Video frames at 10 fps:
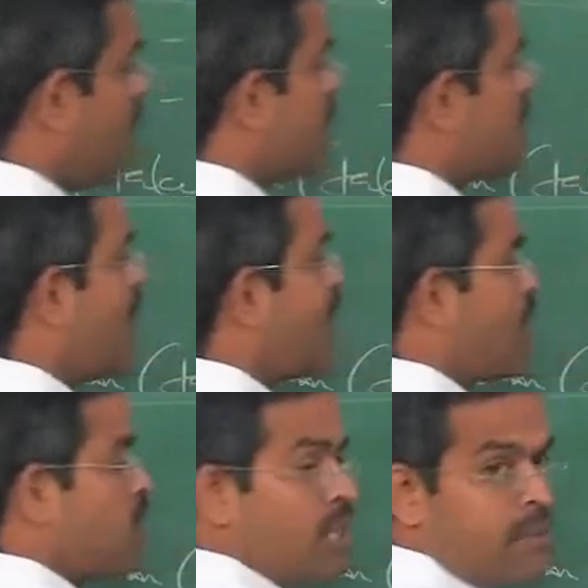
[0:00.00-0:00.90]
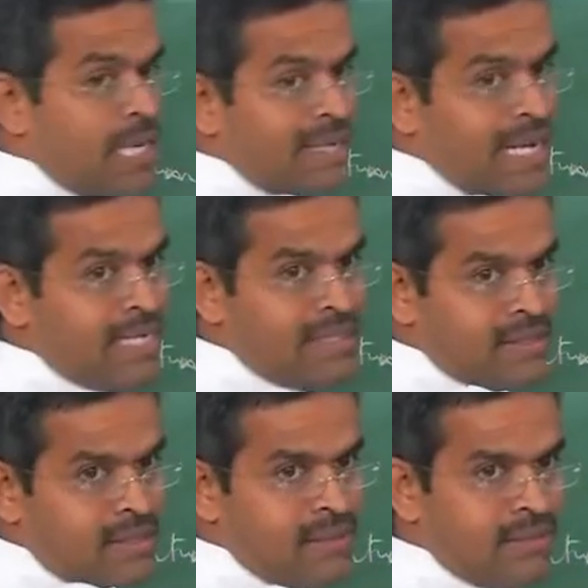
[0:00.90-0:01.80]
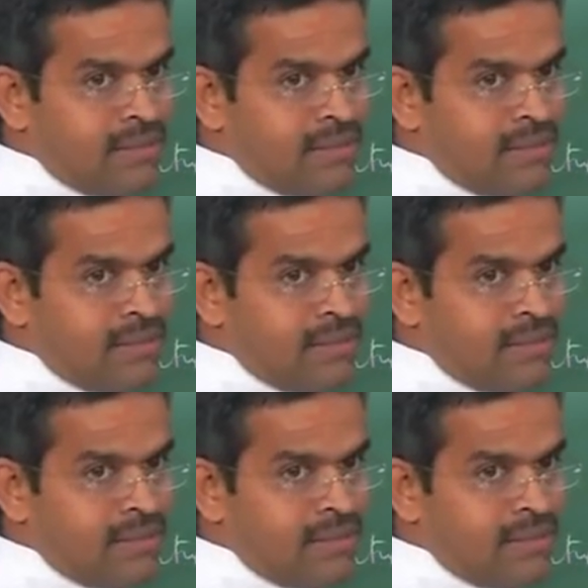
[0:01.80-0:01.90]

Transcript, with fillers: which will have aerodynamic attractions.